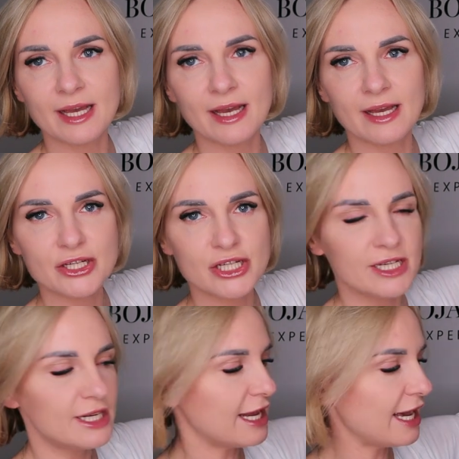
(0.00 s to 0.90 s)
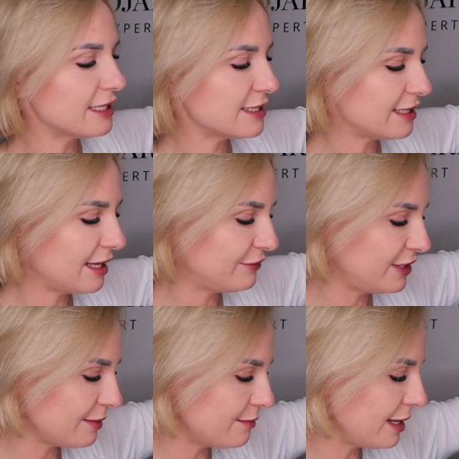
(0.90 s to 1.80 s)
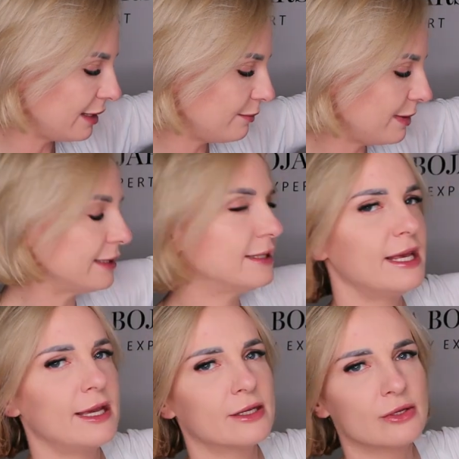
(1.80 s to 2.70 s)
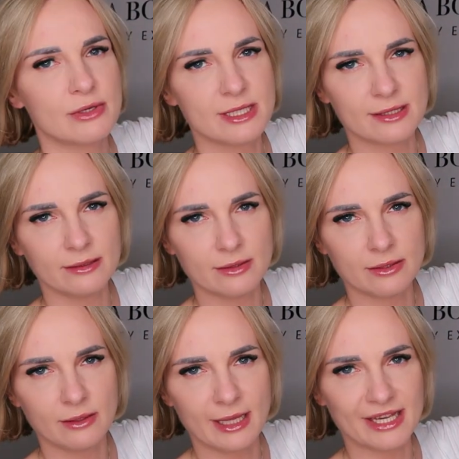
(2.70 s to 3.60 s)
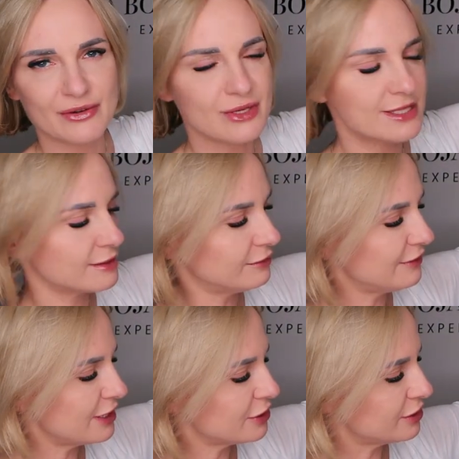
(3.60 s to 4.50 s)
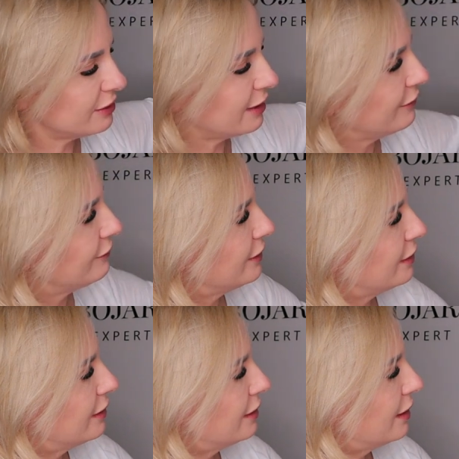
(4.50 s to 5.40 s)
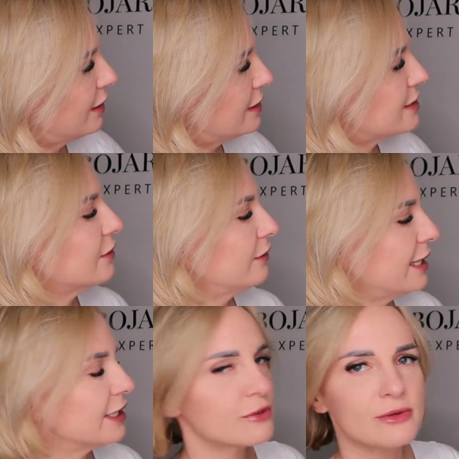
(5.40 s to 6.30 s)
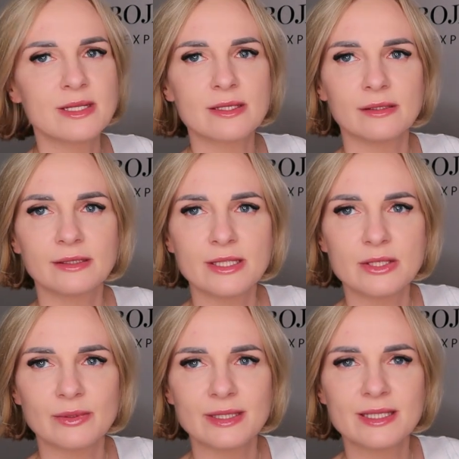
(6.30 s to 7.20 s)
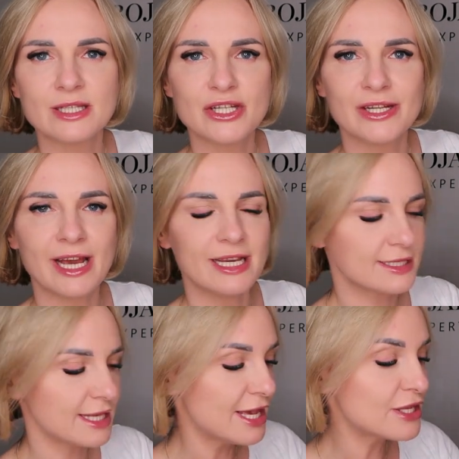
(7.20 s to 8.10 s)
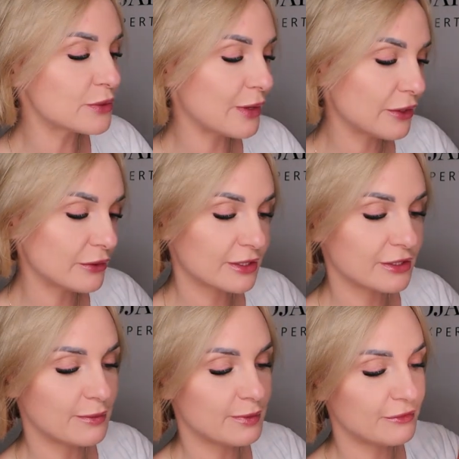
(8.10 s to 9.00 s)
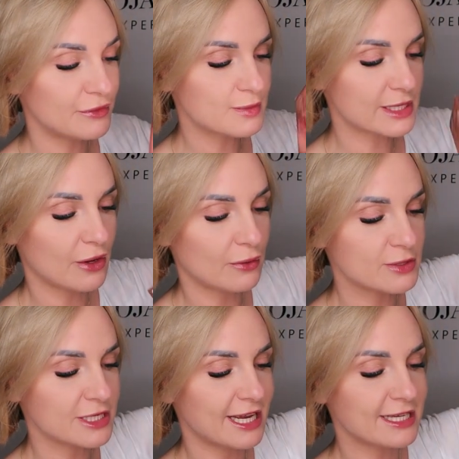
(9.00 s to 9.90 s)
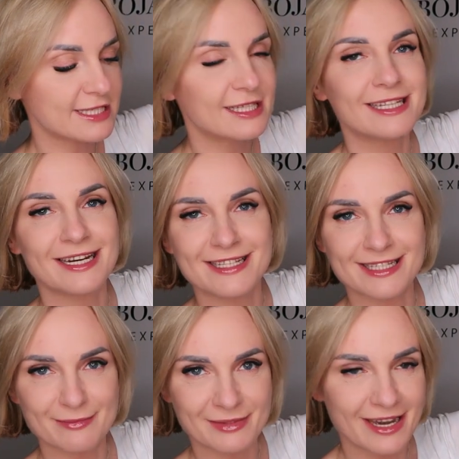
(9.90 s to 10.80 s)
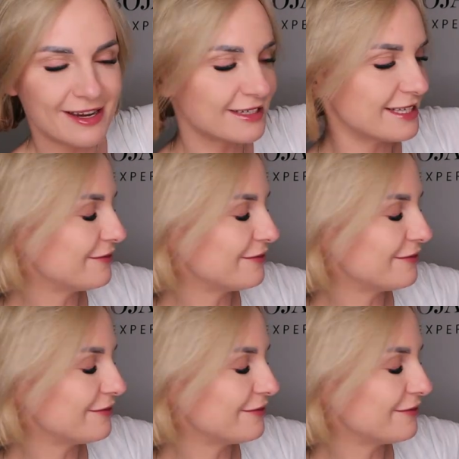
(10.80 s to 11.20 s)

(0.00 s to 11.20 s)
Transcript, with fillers: uh, she likes La Vie Belle but the crystal Soleil crystal version I think Soleil Crystal, this one she likes. So I got her the perfumes. I hope she likes it. There is some card